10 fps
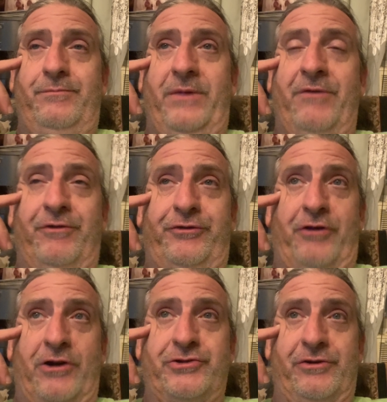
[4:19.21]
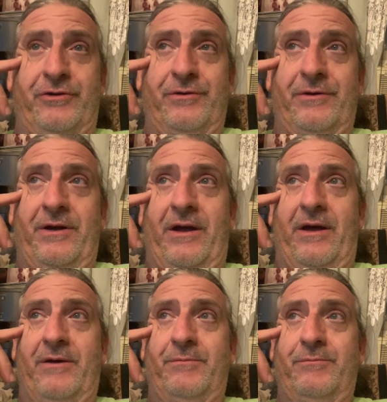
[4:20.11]
infrastructure
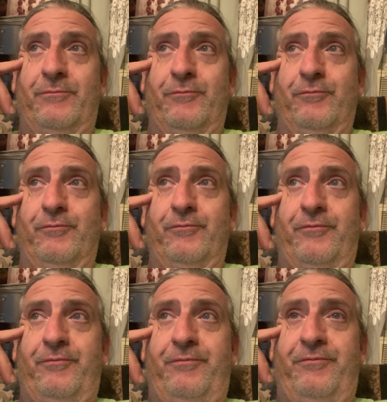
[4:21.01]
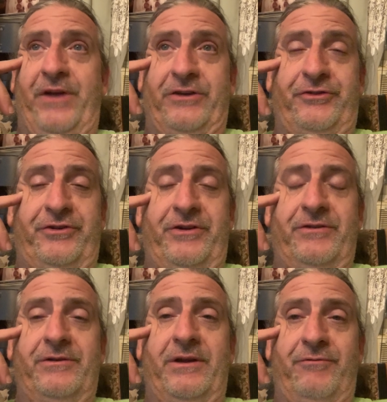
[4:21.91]
uh, fixed
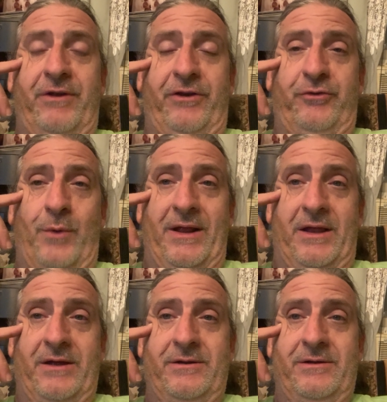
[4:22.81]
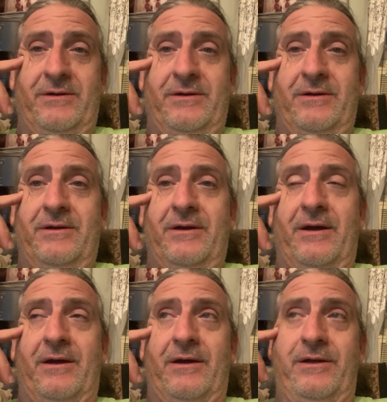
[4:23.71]
in Venezuela
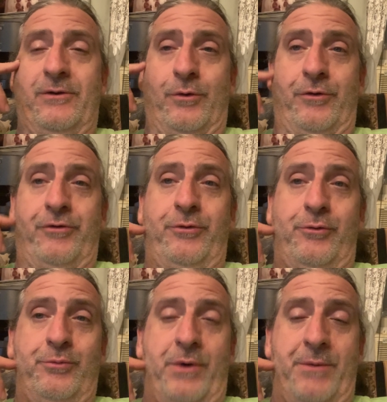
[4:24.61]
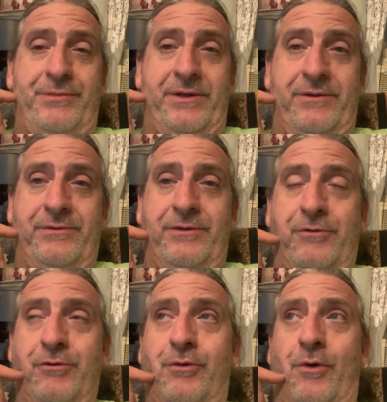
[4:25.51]
uh, in order to pump the, the
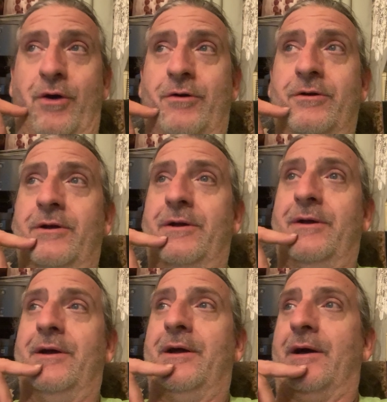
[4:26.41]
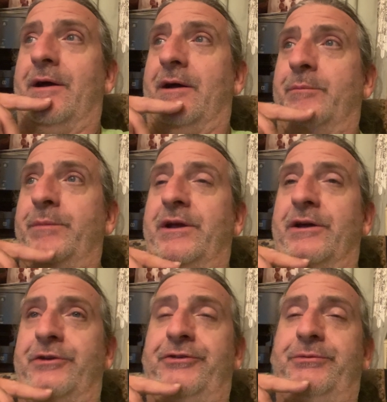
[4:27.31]
crude oil um,
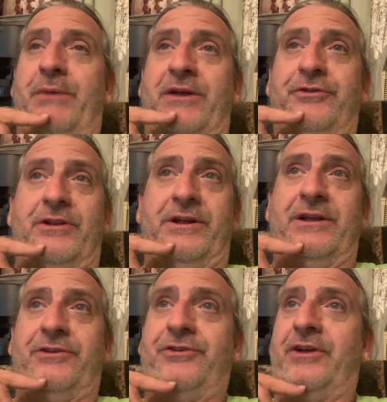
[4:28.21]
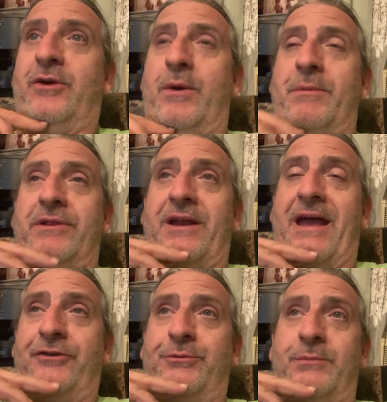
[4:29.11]
because basically it's equipment that
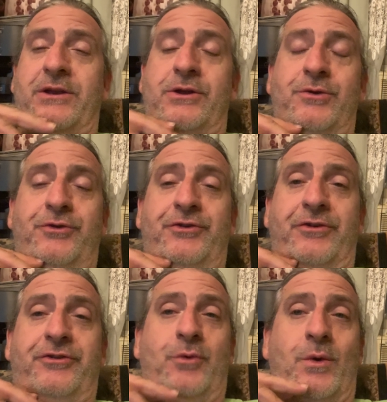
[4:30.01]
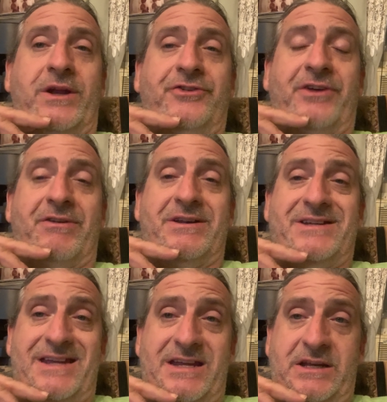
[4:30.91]
hasn't been used since
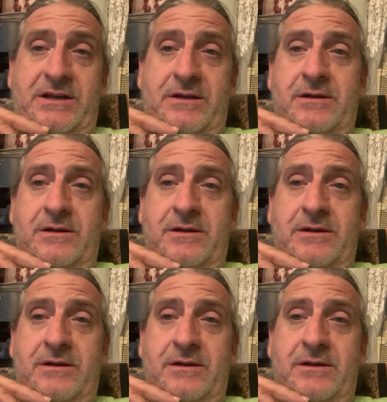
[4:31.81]
2017.